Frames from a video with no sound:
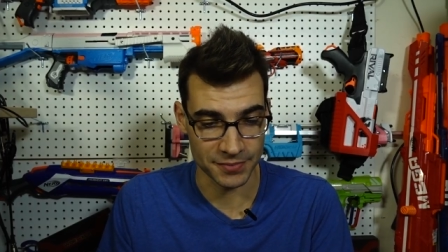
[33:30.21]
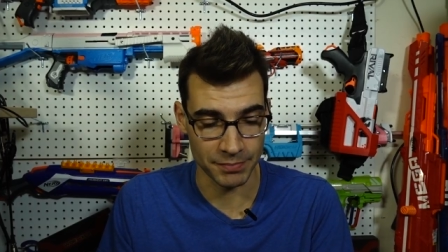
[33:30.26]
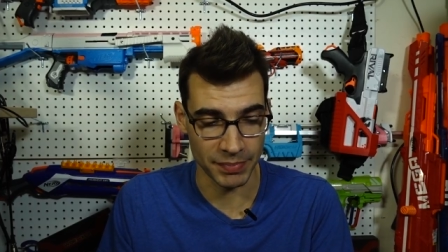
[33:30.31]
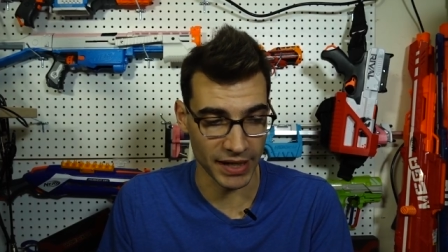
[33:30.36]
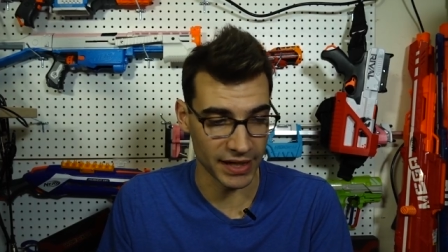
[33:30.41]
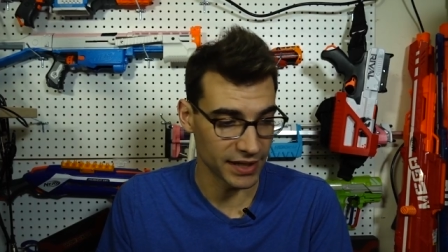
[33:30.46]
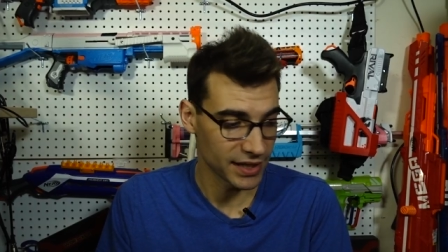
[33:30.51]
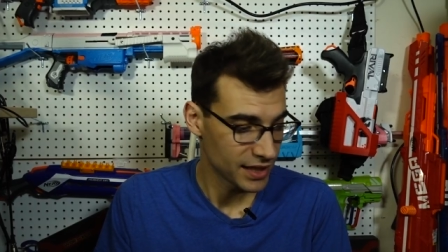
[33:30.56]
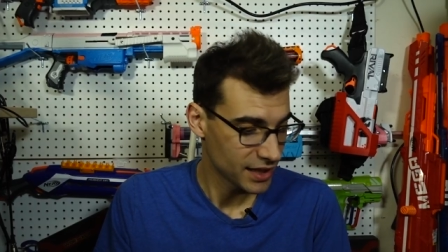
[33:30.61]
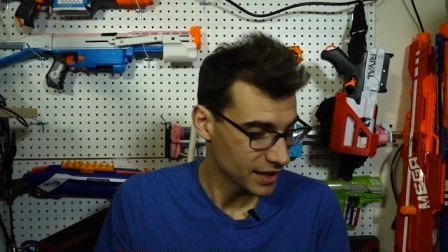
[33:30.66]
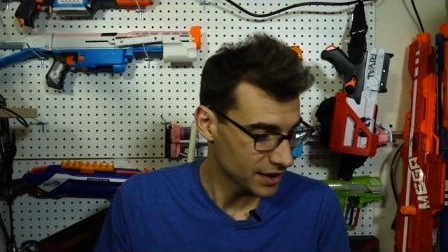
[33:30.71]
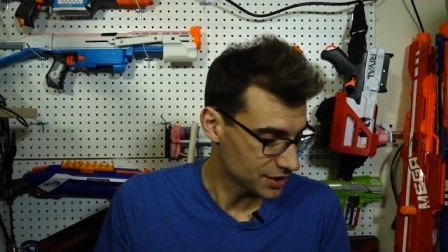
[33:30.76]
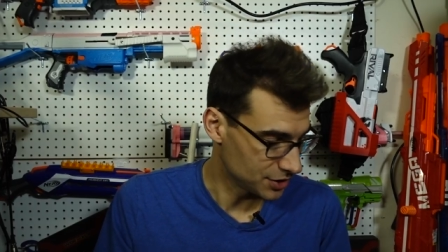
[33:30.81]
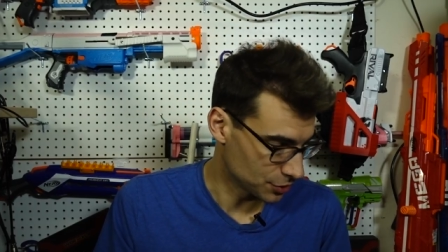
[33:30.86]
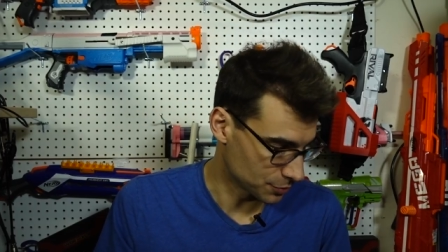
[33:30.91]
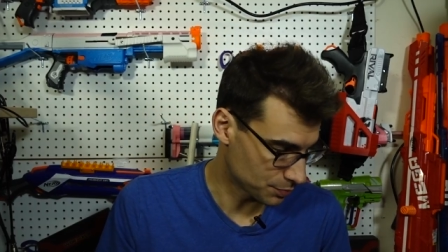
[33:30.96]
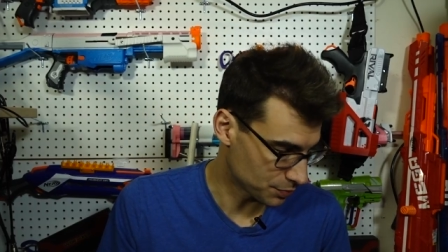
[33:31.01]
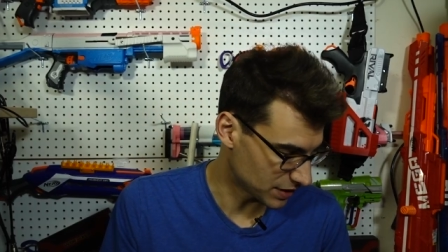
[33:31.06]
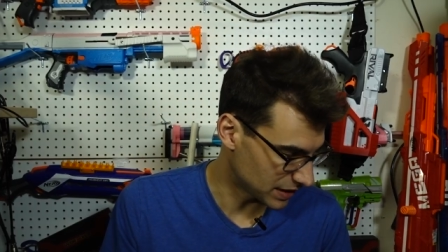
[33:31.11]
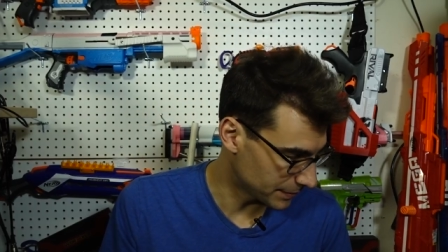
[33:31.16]
But
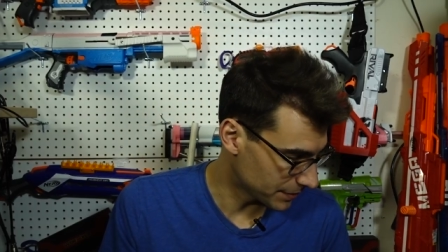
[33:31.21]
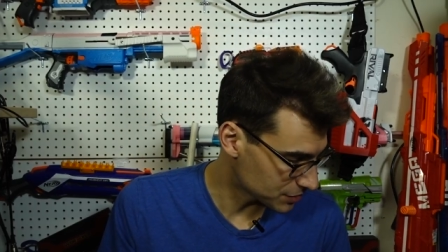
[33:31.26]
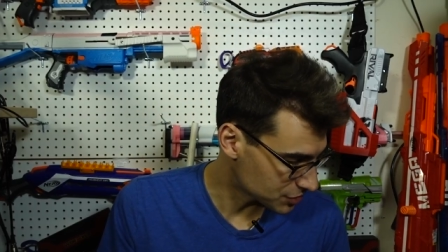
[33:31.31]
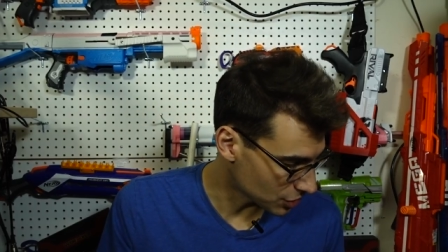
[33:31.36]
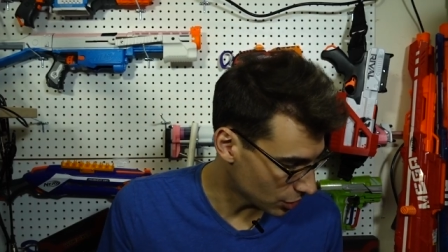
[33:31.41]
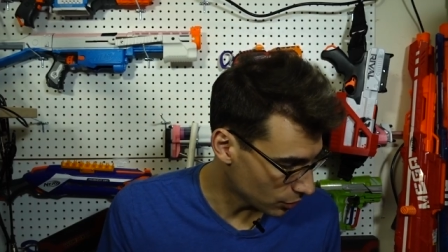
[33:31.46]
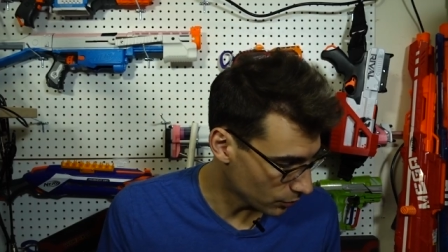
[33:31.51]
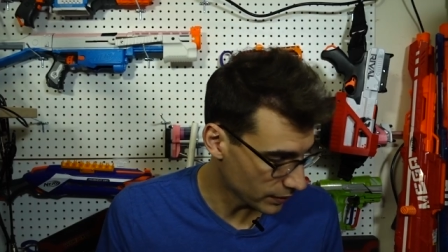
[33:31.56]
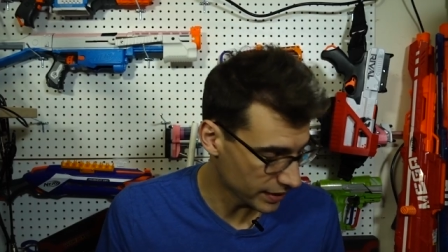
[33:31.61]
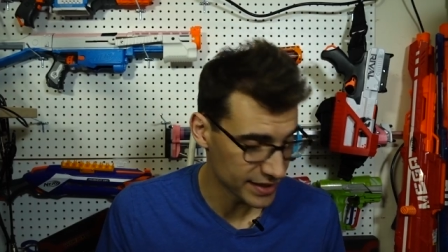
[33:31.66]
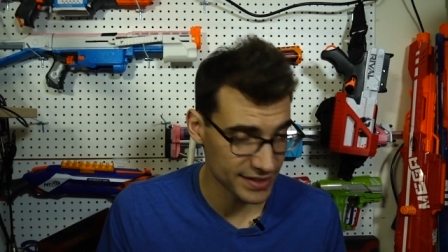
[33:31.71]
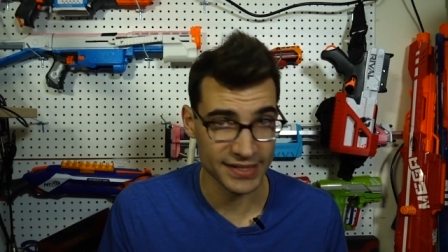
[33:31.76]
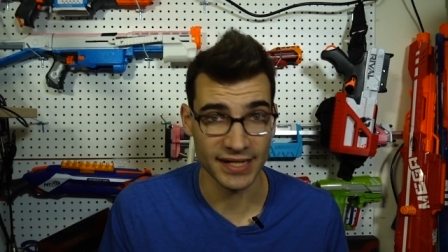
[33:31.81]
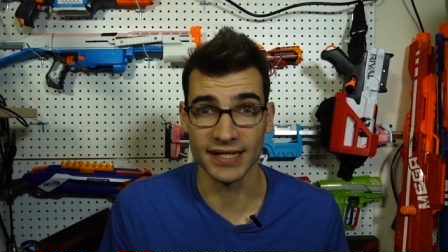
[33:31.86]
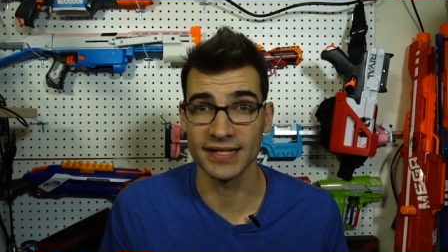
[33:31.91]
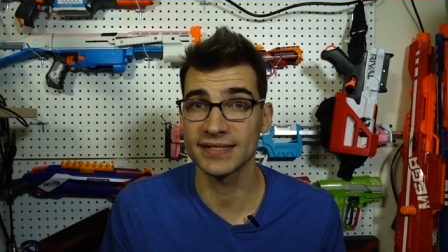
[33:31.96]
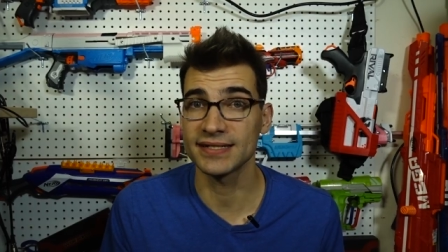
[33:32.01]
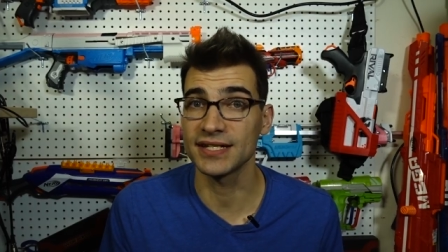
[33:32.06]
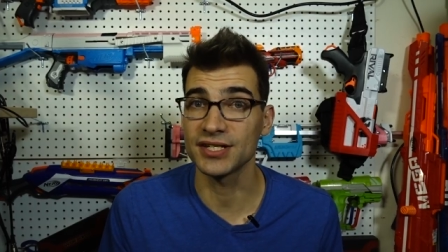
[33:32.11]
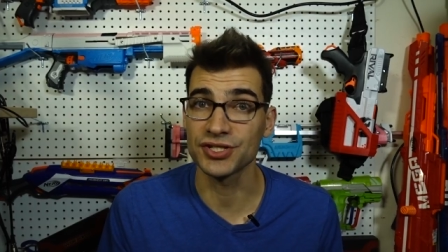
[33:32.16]
you're pretty much always
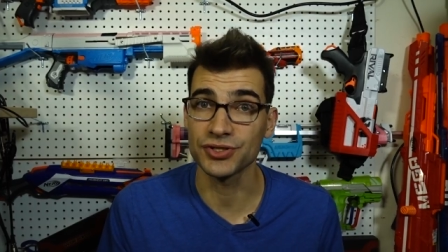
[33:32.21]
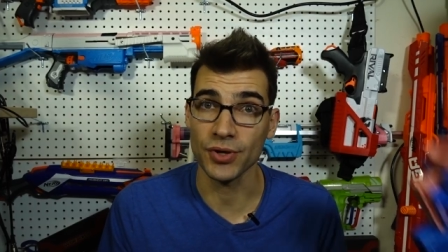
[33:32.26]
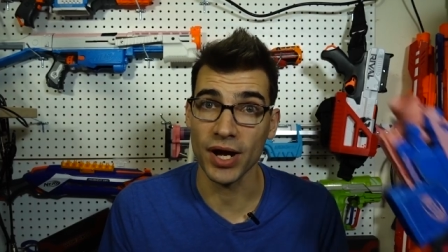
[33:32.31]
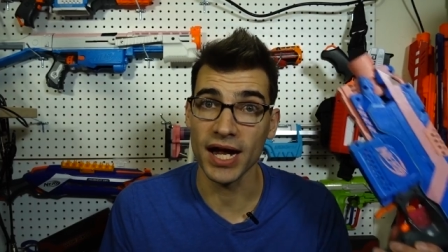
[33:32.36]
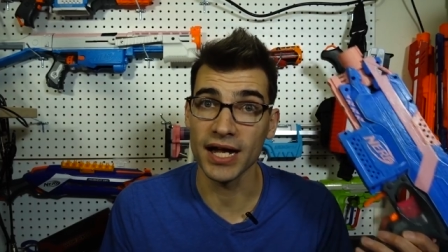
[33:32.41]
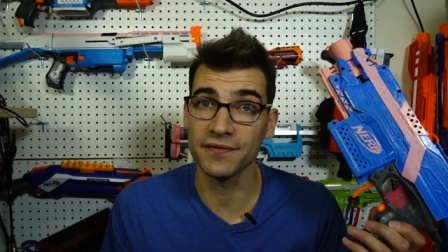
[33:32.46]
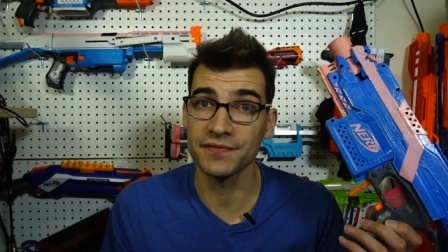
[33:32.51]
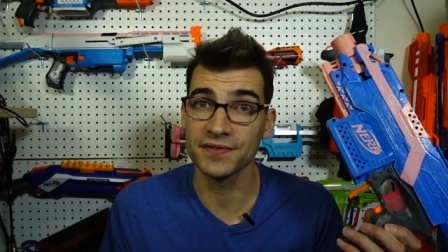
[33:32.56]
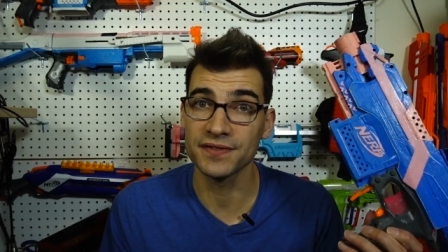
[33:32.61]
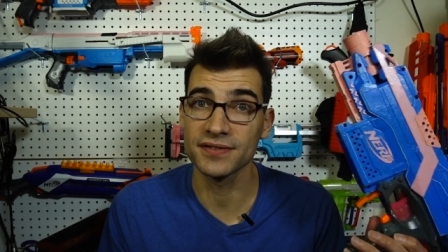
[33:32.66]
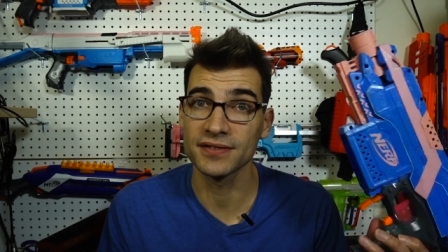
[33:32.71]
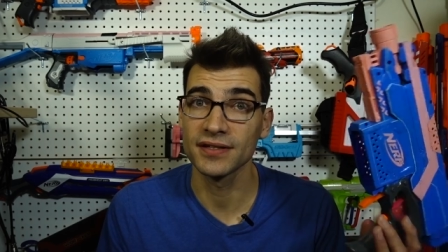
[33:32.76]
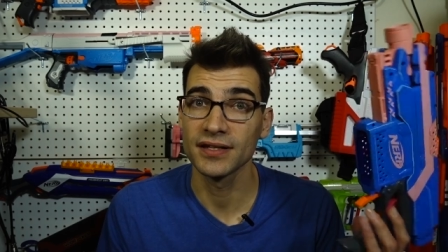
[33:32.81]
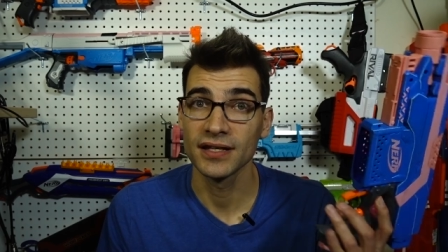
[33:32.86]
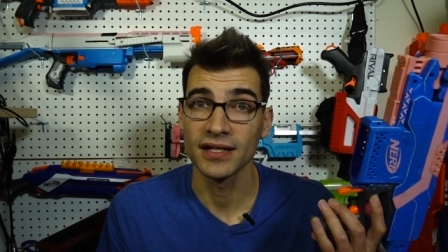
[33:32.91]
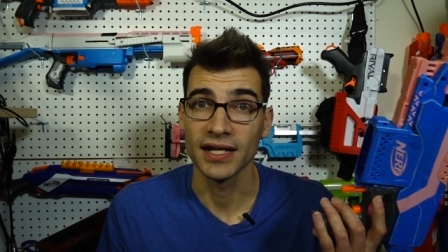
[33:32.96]
going to see strifes